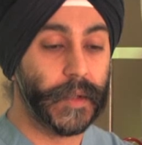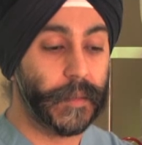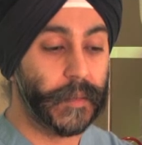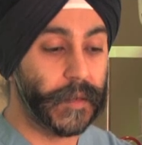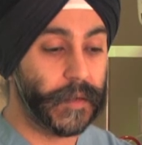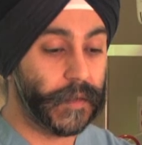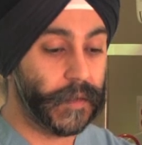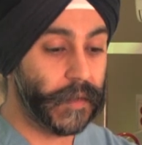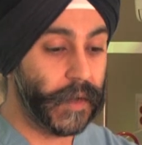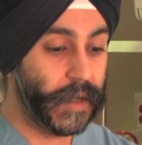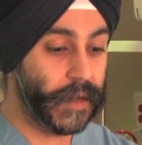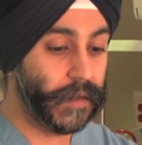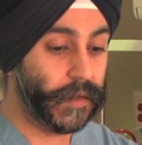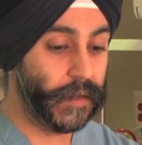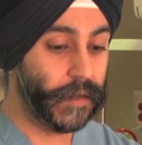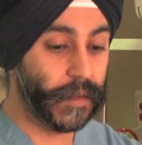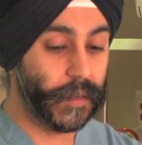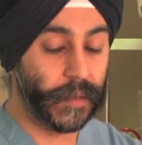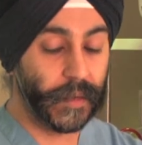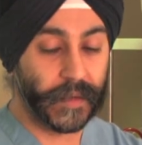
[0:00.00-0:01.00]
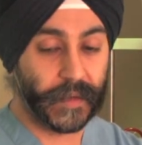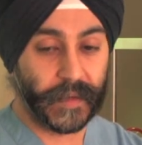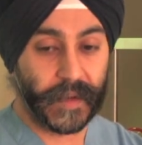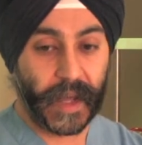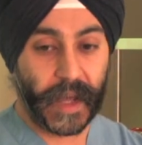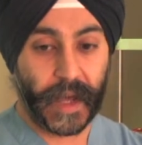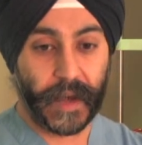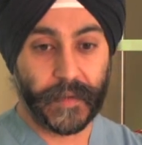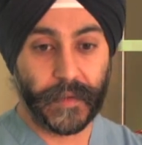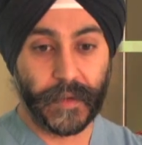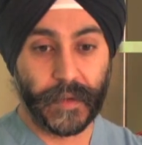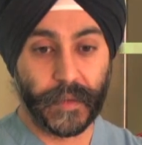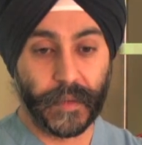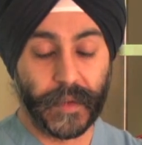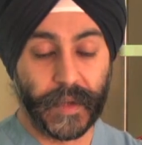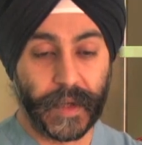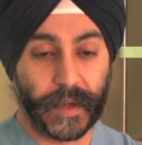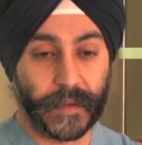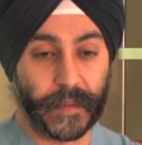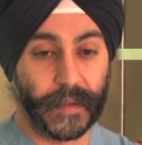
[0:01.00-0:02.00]
the administration, through the staff, and through
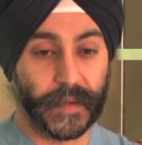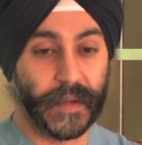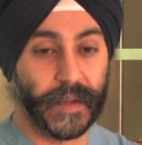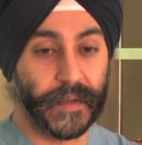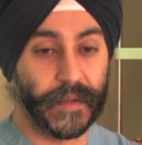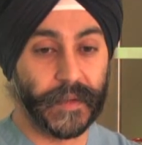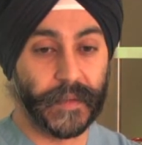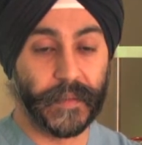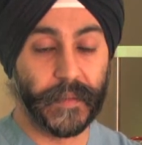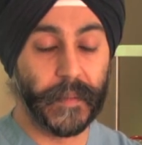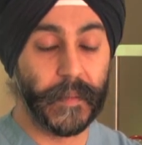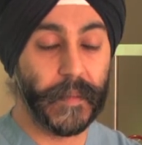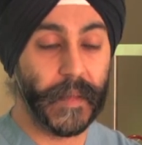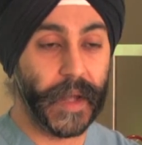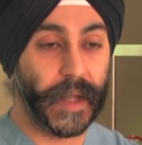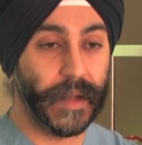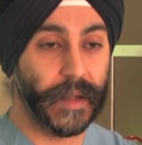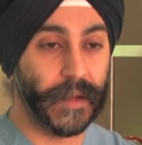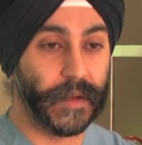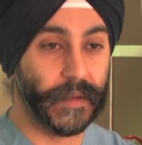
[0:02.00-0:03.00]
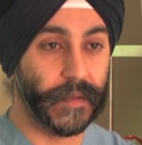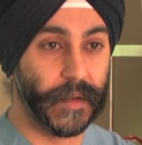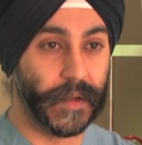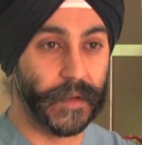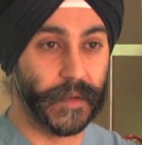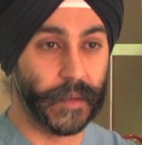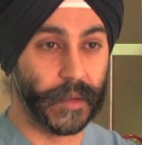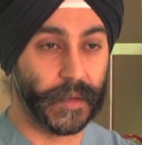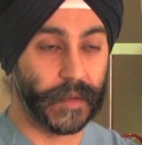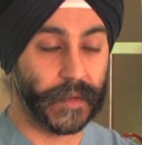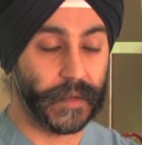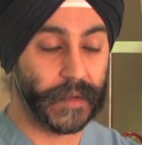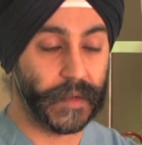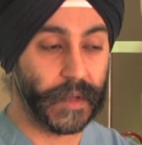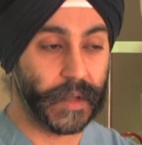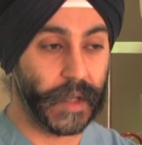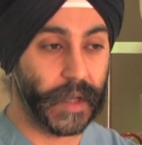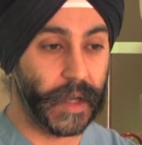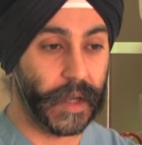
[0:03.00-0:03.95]
the expertise of many individuals,